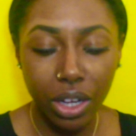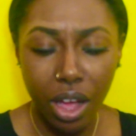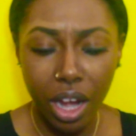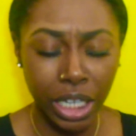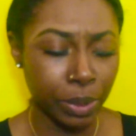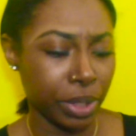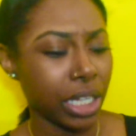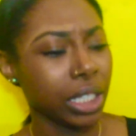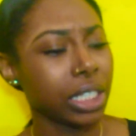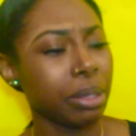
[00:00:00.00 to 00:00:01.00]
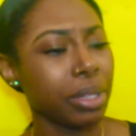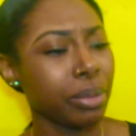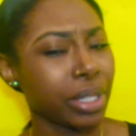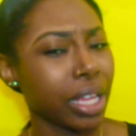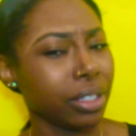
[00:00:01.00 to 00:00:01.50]
car, he was like looking at me.
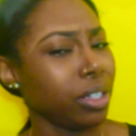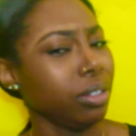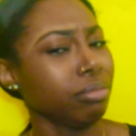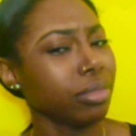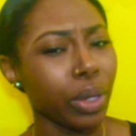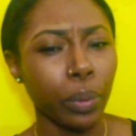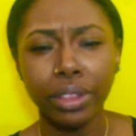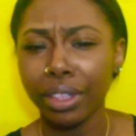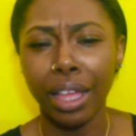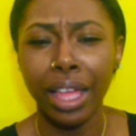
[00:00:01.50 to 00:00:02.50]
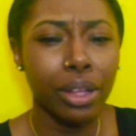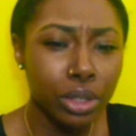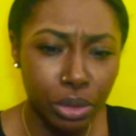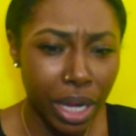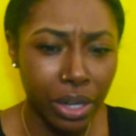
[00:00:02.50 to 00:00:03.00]
He was like, yo, like, what the
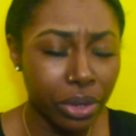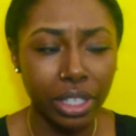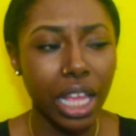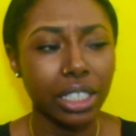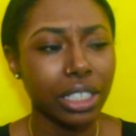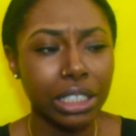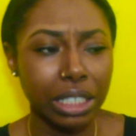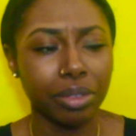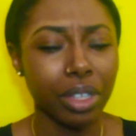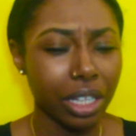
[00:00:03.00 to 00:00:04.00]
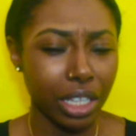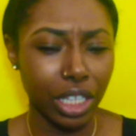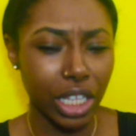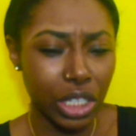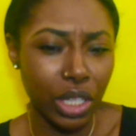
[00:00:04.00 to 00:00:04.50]
hell do you got on? Like, this shit
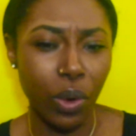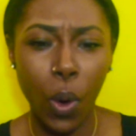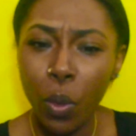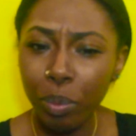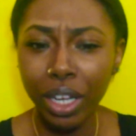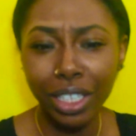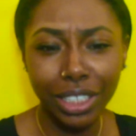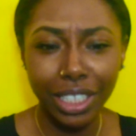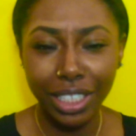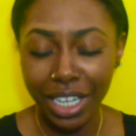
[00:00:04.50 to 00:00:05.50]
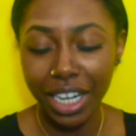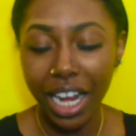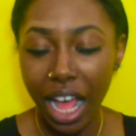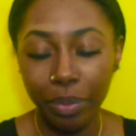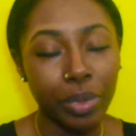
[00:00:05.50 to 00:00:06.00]
is so open and shit, da da
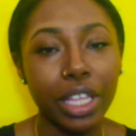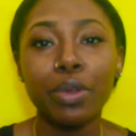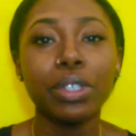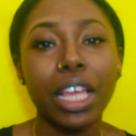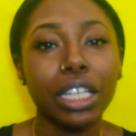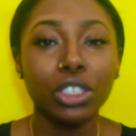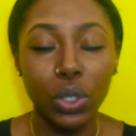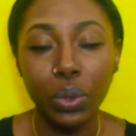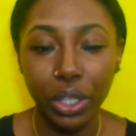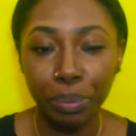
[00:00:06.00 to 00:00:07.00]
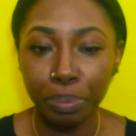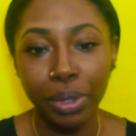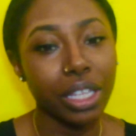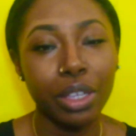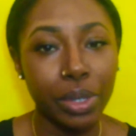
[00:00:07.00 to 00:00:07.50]
da. He was like joking,
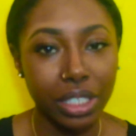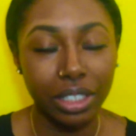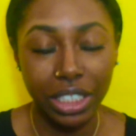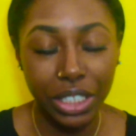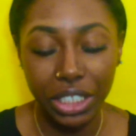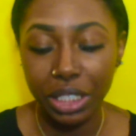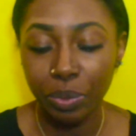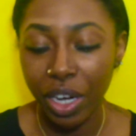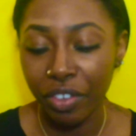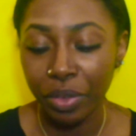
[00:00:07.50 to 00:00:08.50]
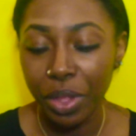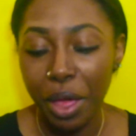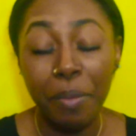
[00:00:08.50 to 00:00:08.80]
but he wasn't serious, whatever.